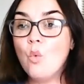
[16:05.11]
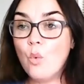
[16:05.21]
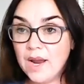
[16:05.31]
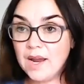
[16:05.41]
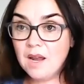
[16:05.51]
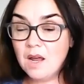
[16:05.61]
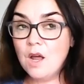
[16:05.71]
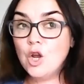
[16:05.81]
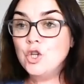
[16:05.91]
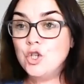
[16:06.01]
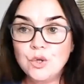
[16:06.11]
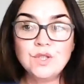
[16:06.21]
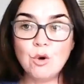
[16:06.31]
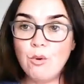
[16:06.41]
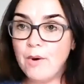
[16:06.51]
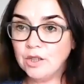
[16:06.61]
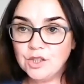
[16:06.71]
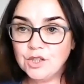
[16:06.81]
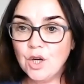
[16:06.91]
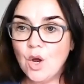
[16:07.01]
we do so
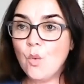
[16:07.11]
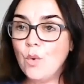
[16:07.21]
much.